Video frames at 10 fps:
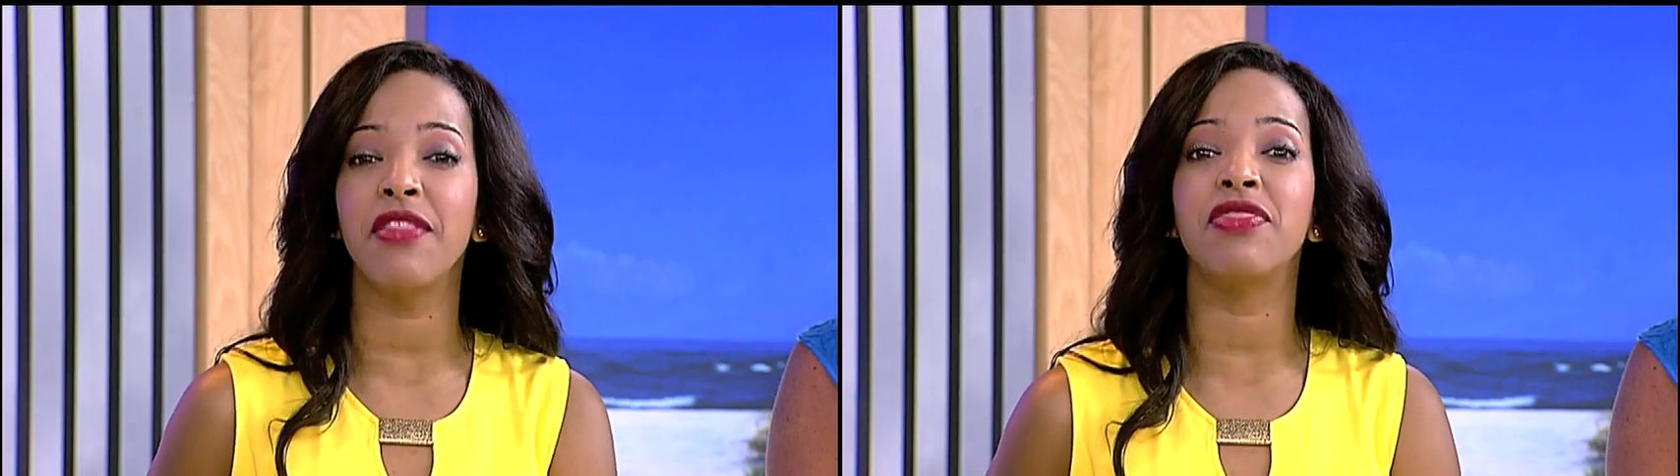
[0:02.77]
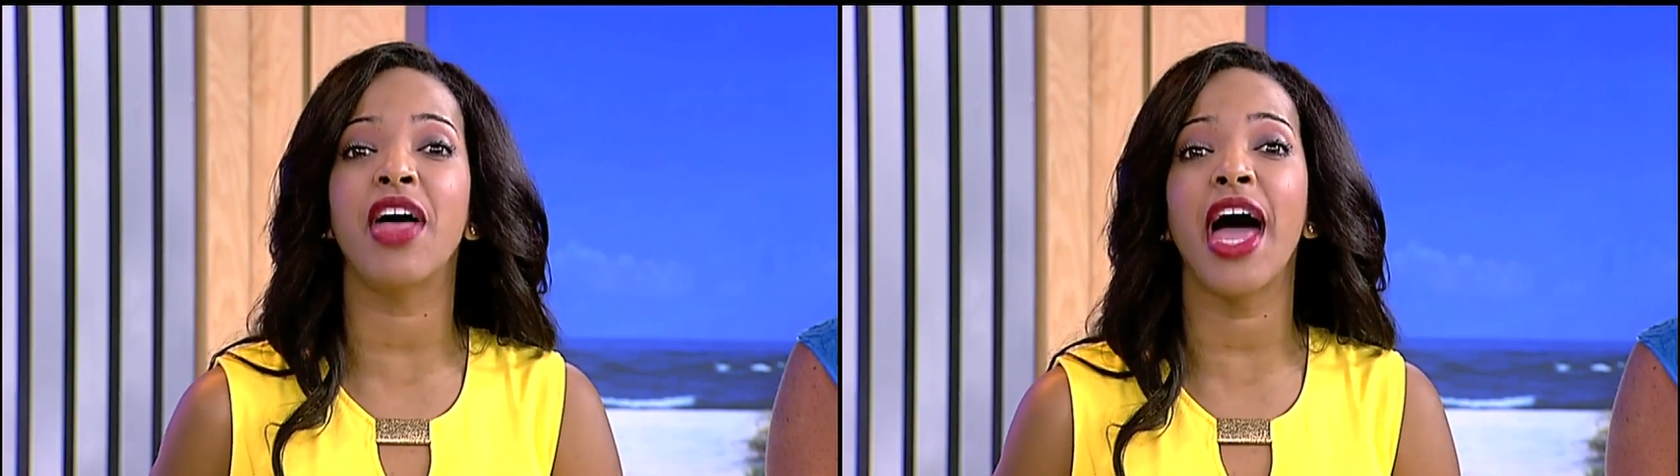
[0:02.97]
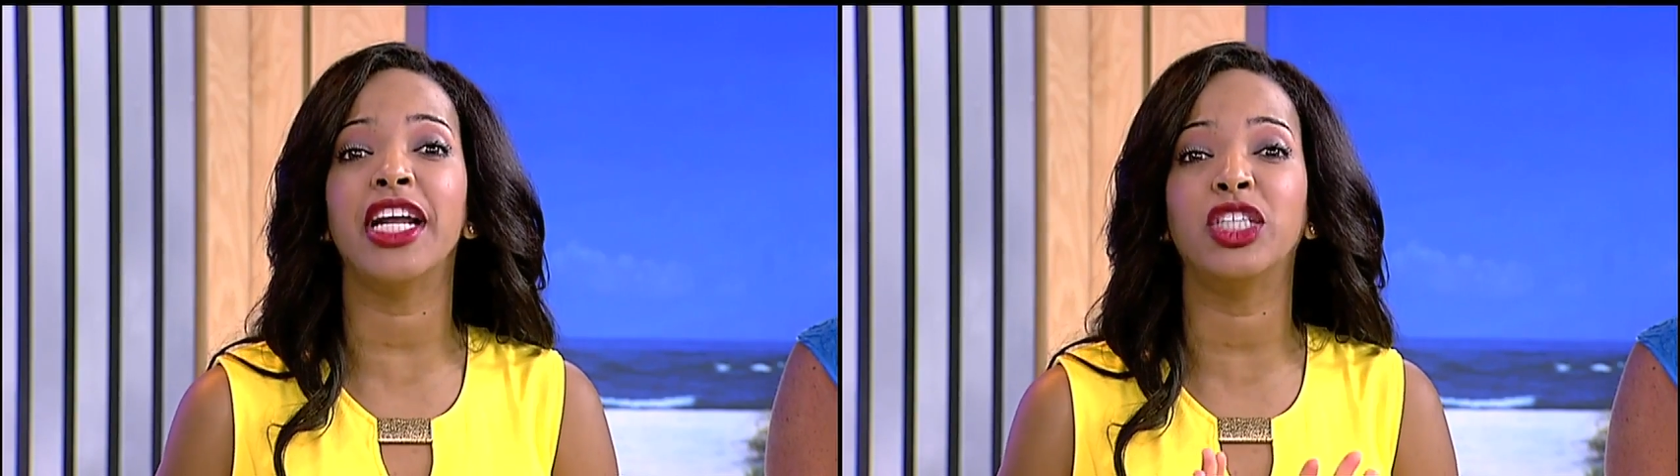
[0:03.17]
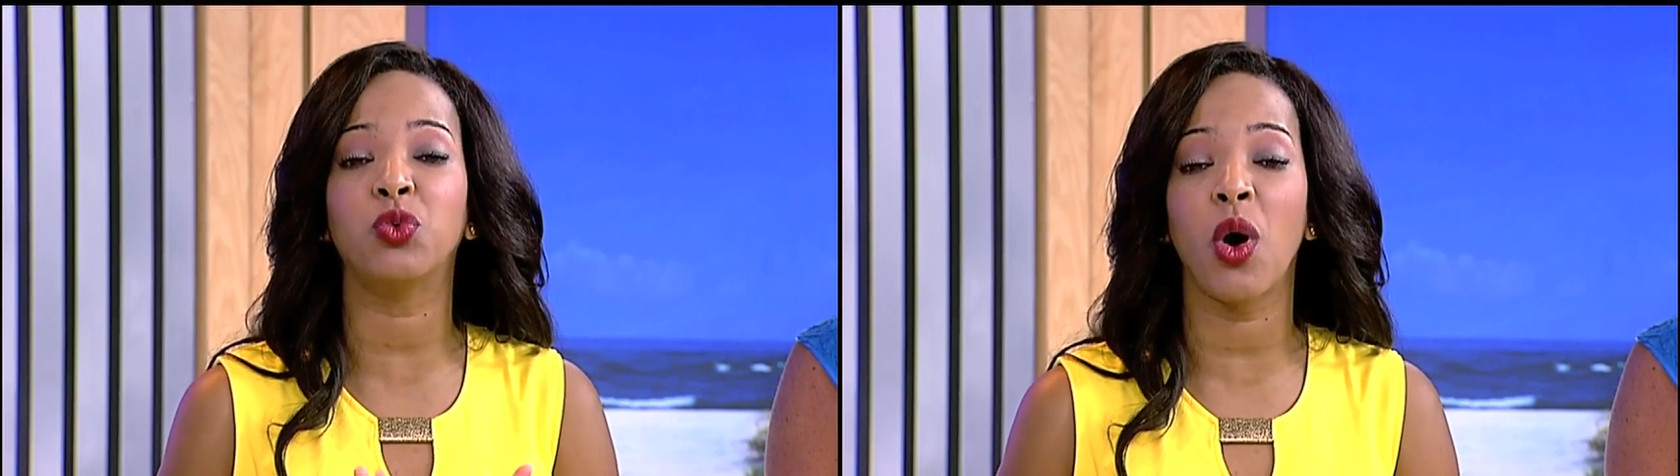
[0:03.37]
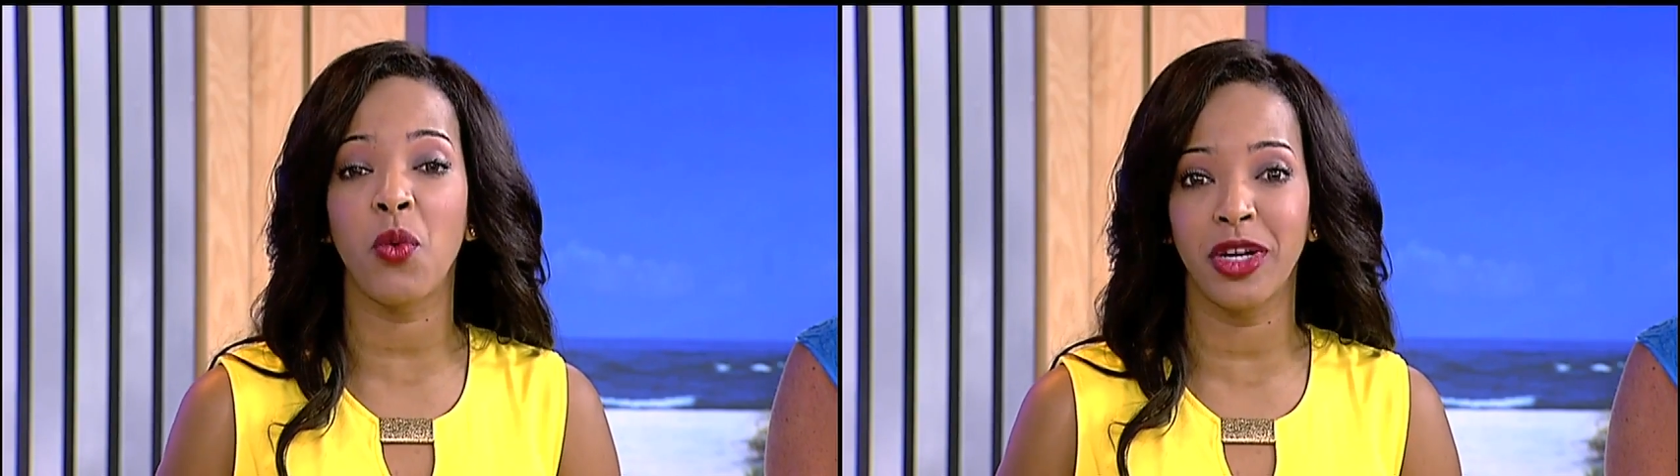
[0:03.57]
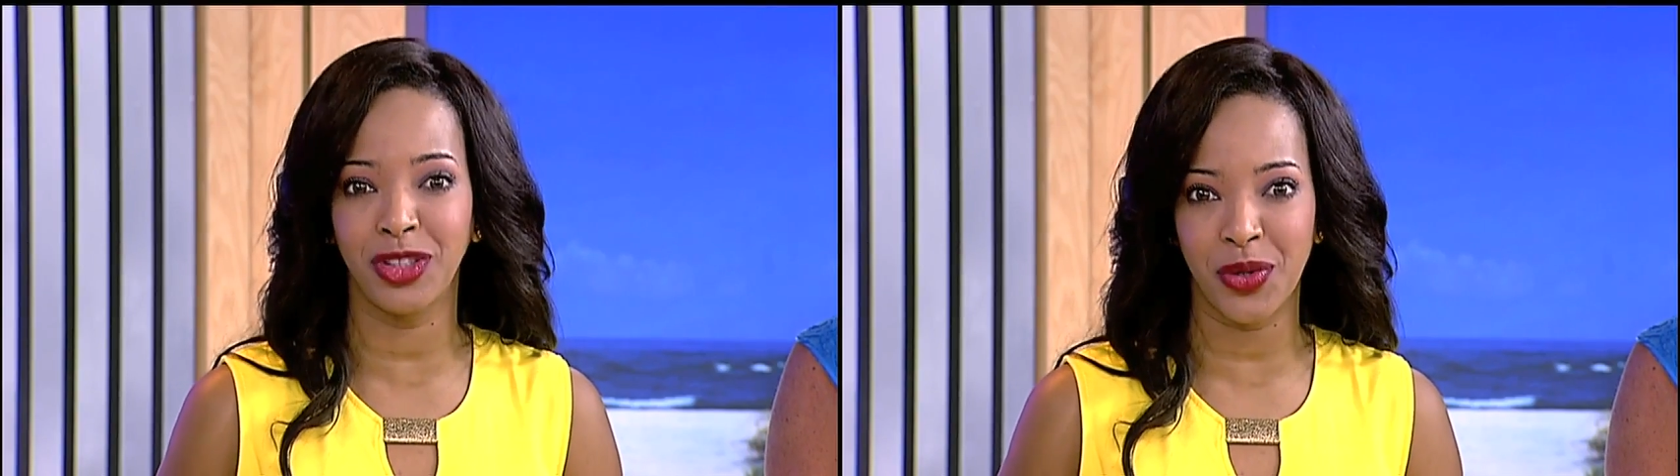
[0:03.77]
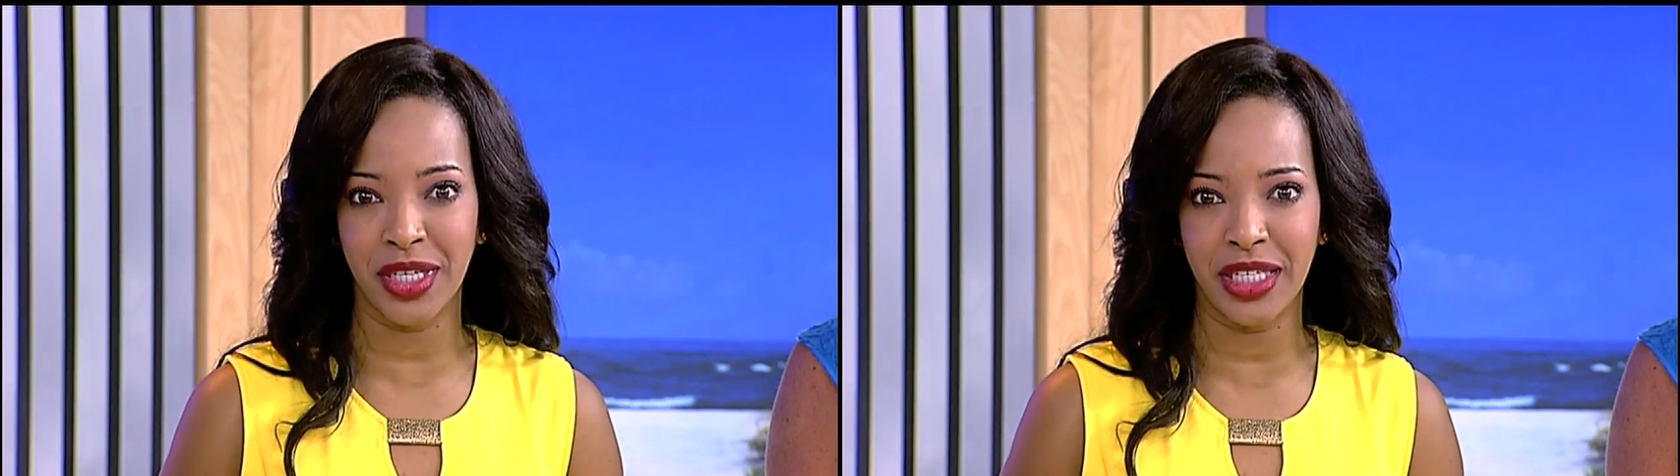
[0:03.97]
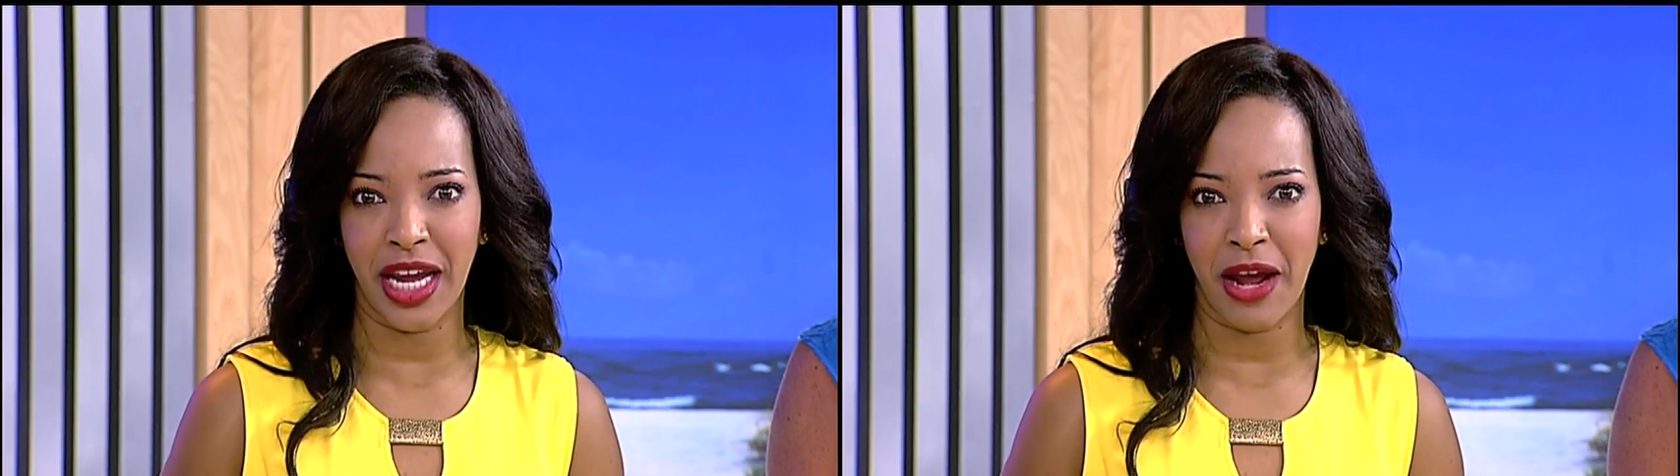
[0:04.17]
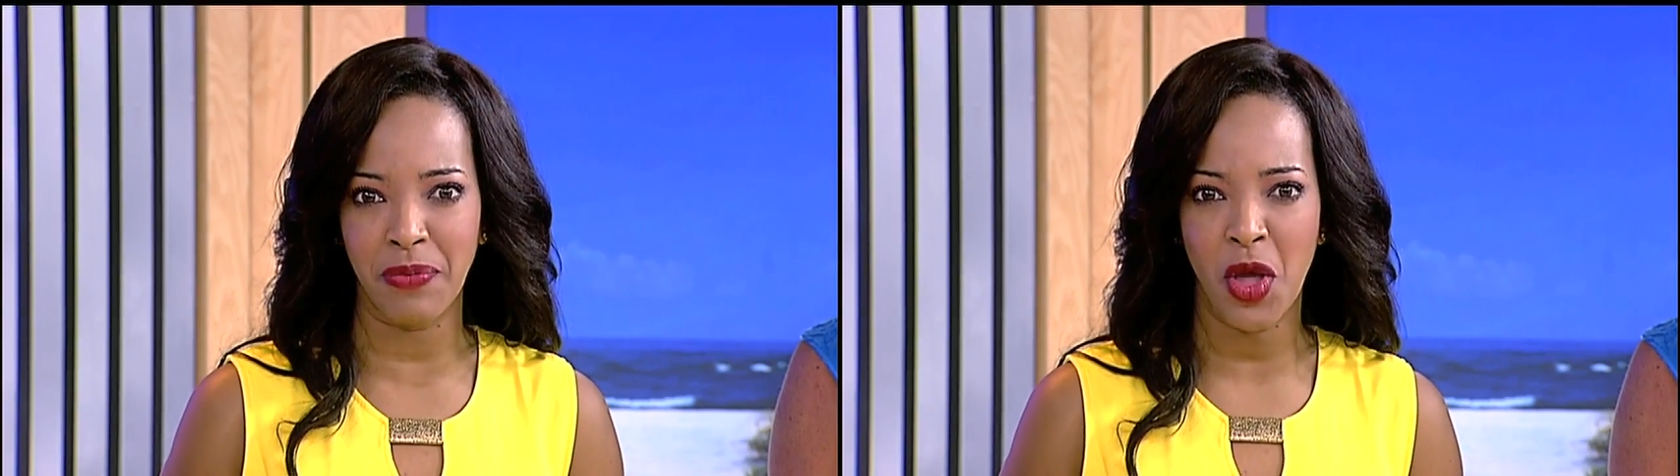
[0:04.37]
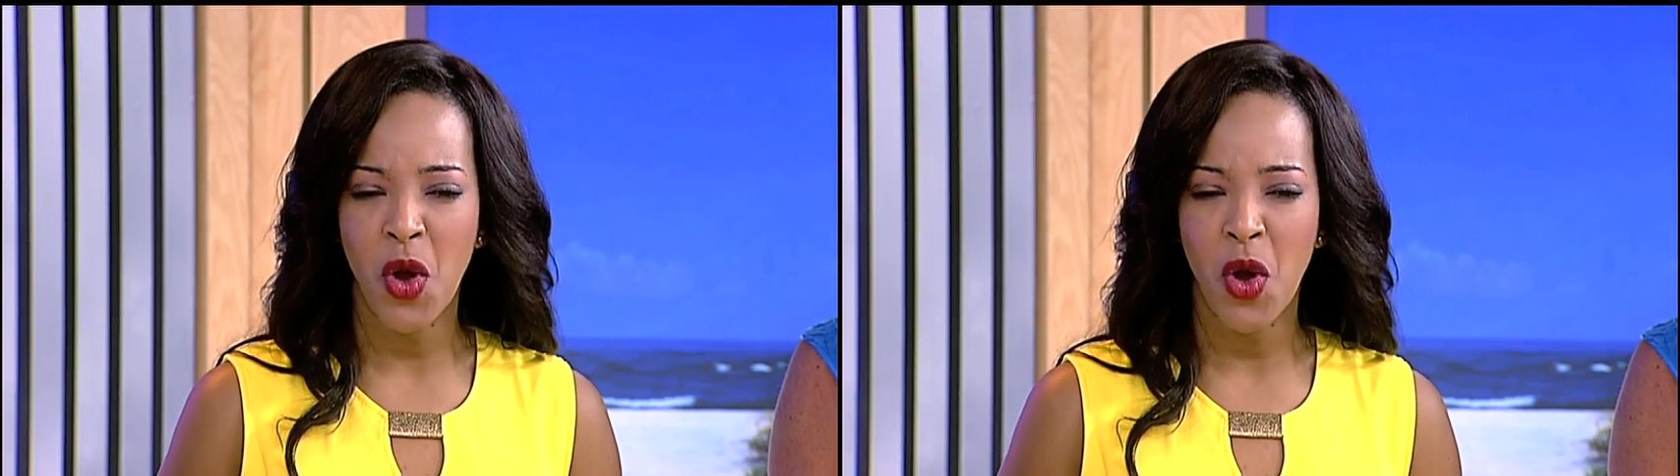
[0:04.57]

and that is what we're doing today.